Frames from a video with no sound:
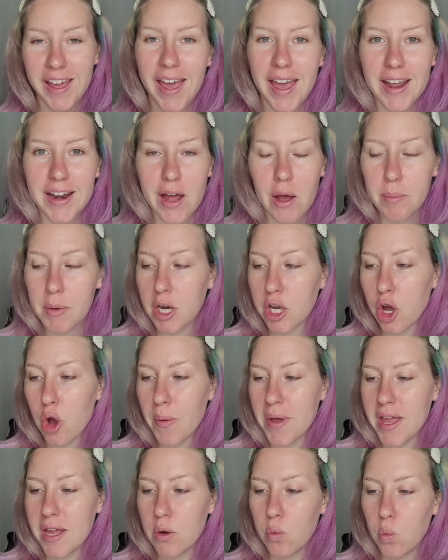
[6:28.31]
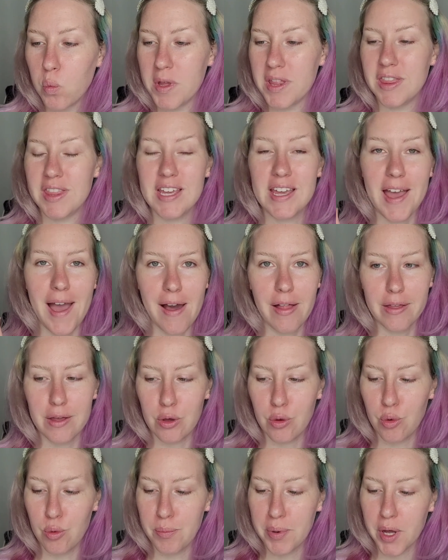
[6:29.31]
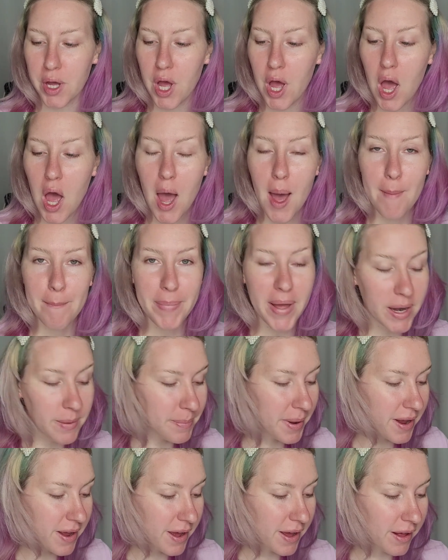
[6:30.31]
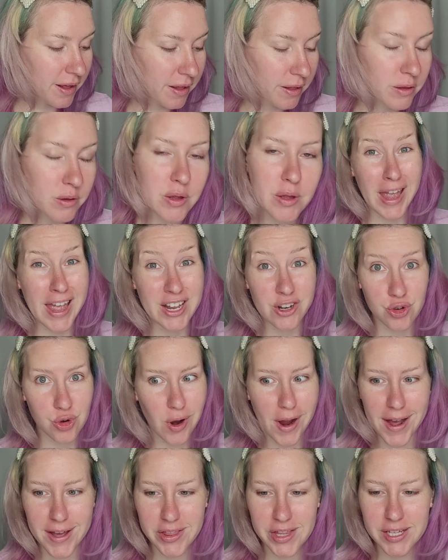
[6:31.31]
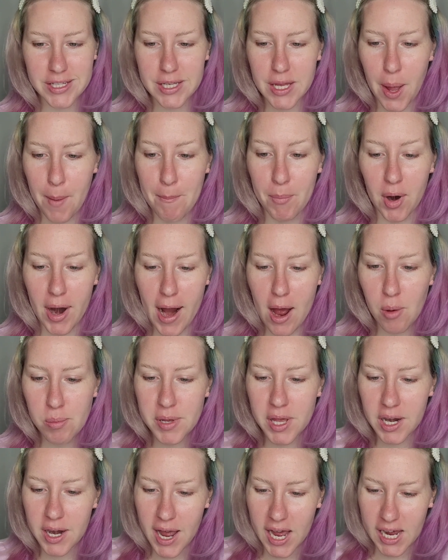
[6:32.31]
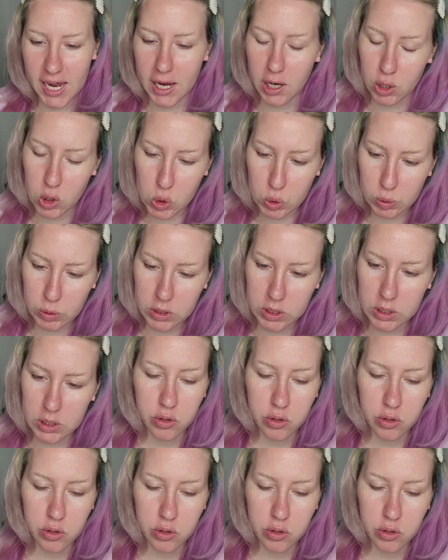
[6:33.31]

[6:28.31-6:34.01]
And now I'm going to go in with the Alley-Oop Pin Pal and try this brow pin out.